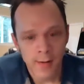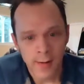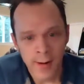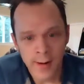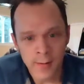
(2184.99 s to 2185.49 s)

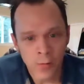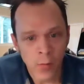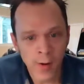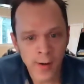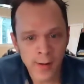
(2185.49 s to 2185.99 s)
And
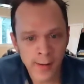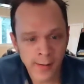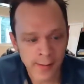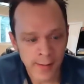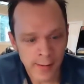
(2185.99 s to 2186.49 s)
what it
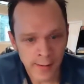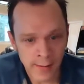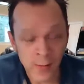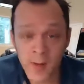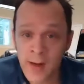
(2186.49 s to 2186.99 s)
is, it's at
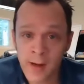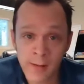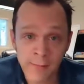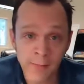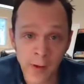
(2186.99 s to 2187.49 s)
the beginning of
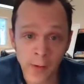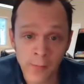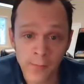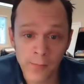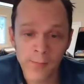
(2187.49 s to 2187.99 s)
the funnel.